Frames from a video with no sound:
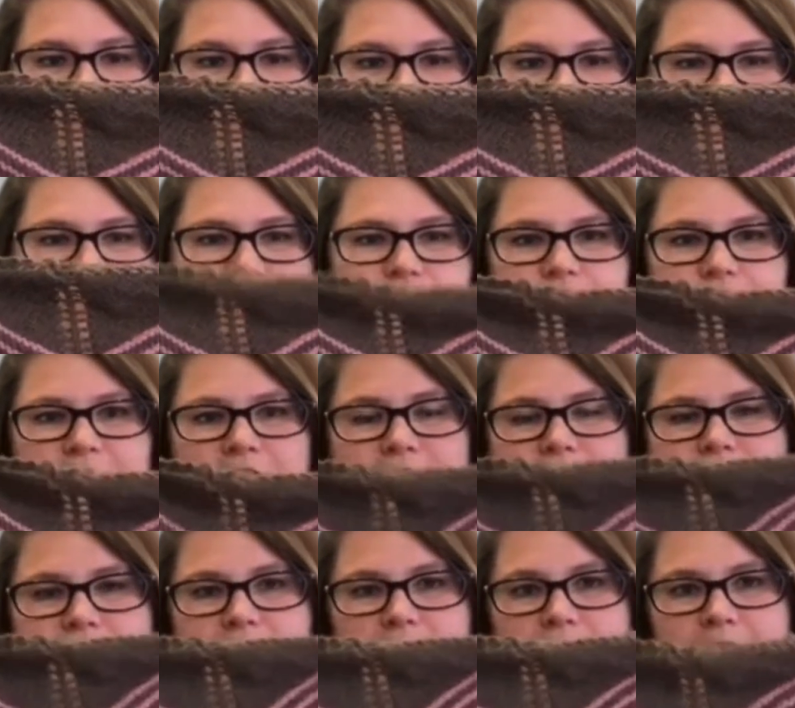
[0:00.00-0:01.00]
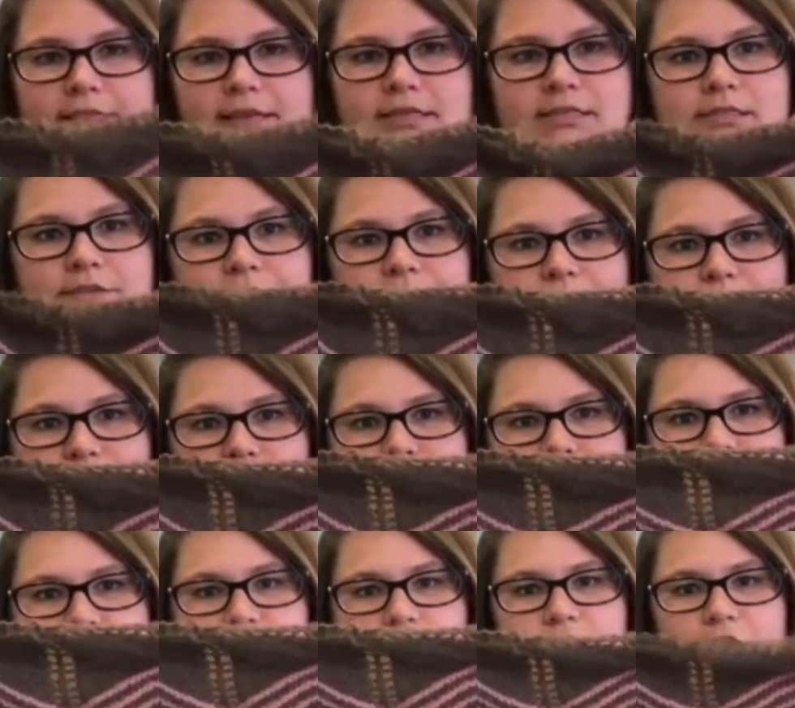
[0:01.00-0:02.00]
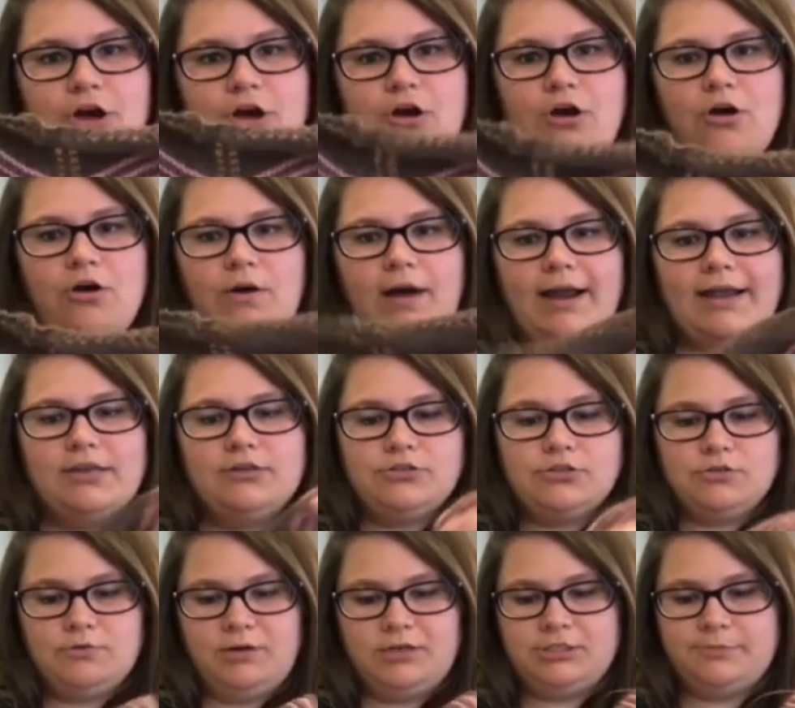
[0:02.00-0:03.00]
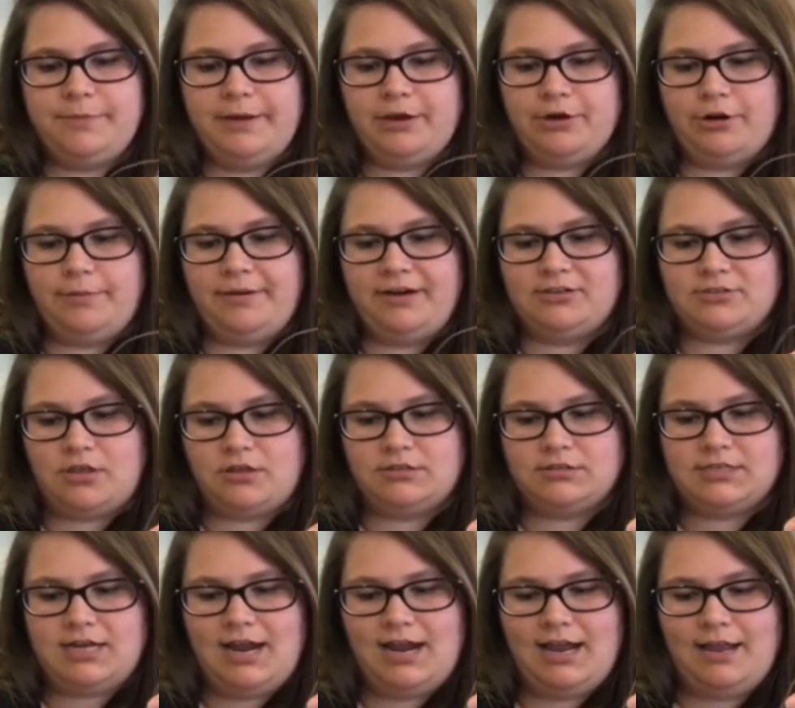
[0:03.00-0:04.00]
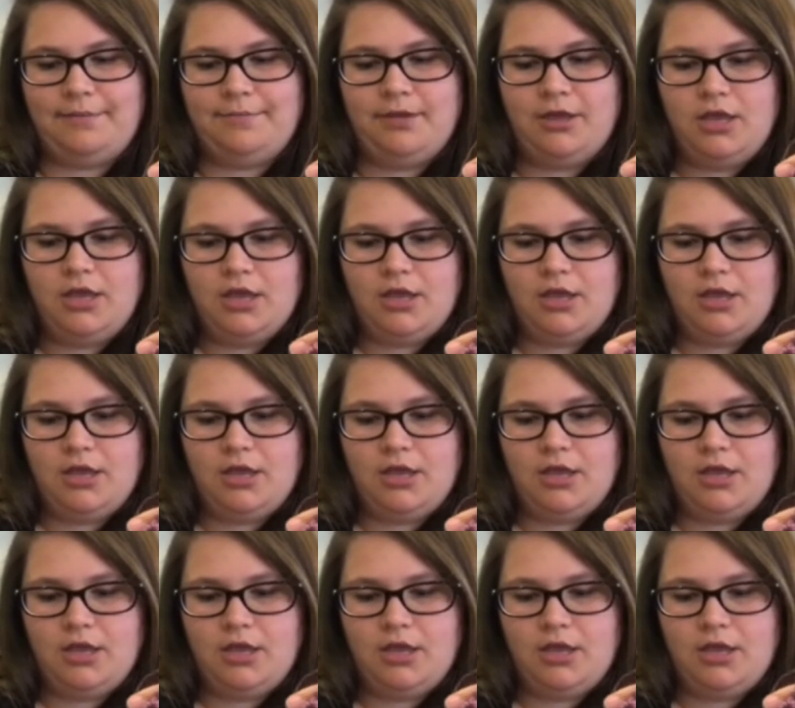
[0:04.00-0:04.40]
she designed this a few years ago. I used to watch Bakery Bears all the time.